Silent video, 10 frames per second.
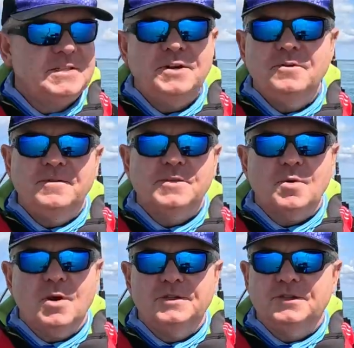Sea-Doo Fish
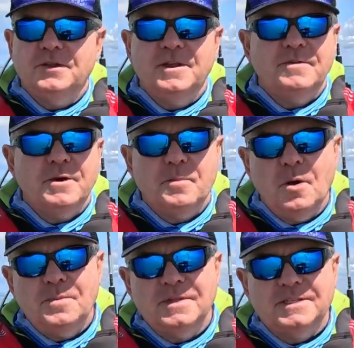Pro is certainly a very
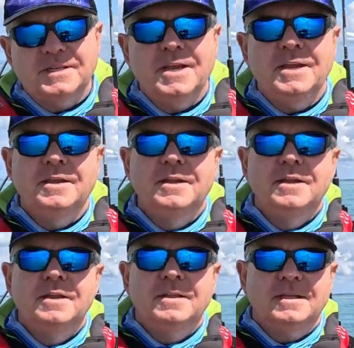popular ski
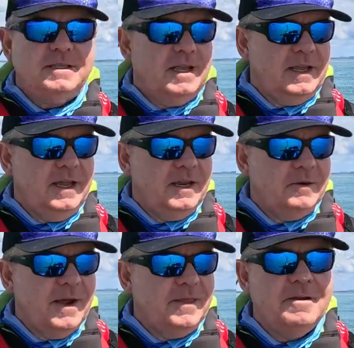that's getting
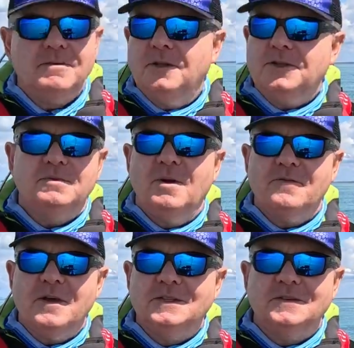around there, and lots of my
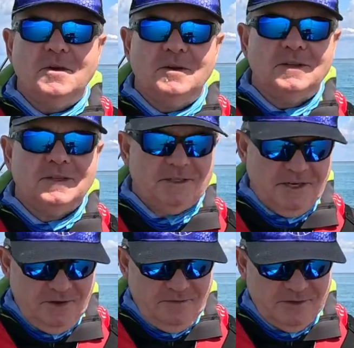friends have got
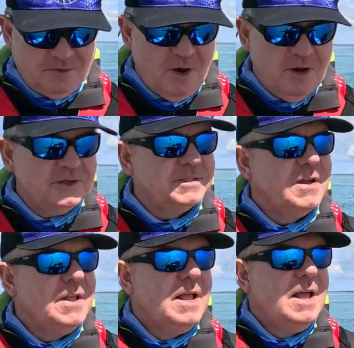Sea-Doo Fish Pros.
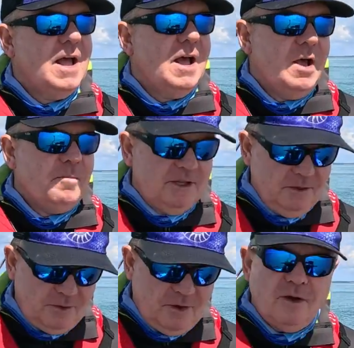But
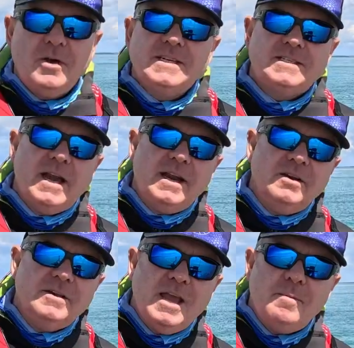look, I
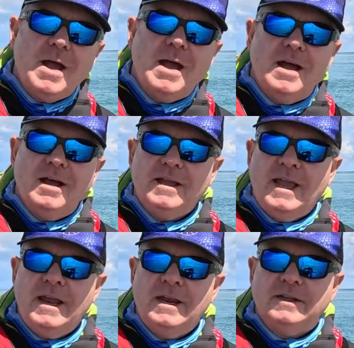started on Yamaha,
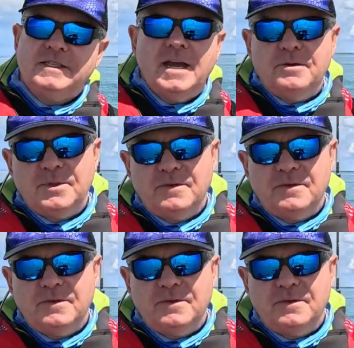and I started